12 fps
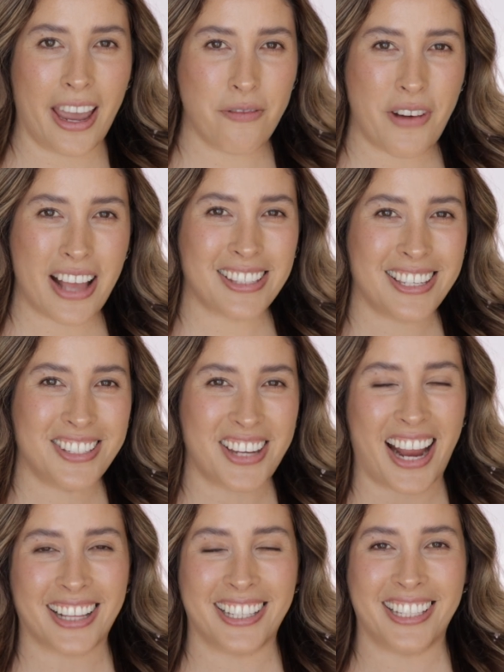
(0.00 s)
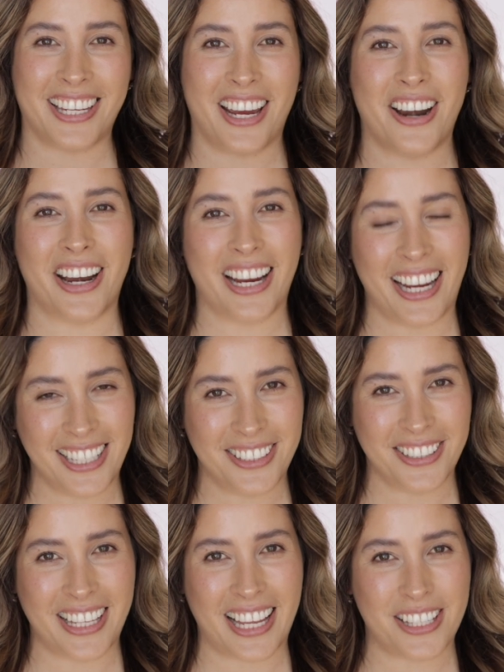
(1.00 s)
Hey friends, it's Jackeline here.
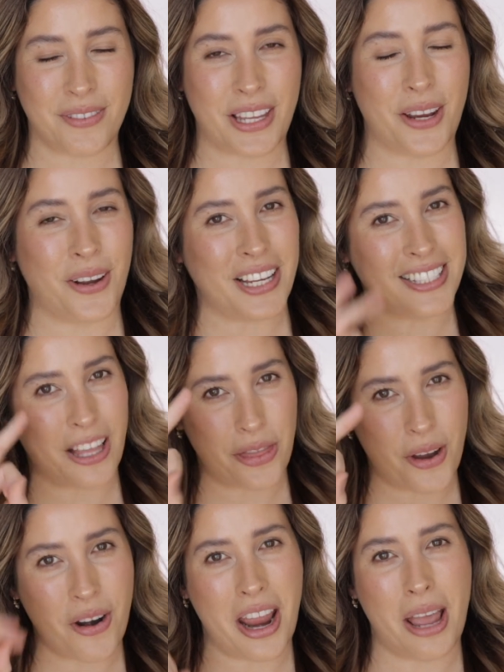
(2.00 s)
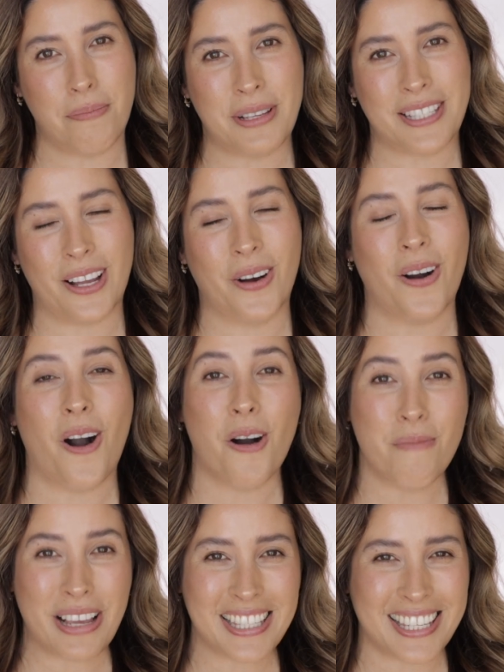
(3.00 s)
In today's video is the third episode
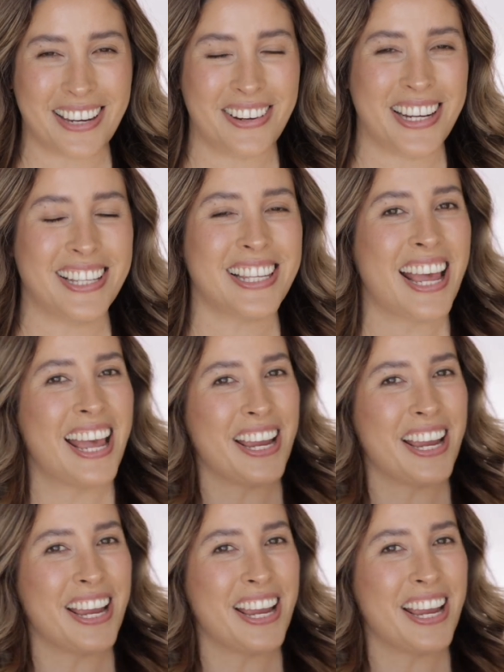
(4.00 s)
of my series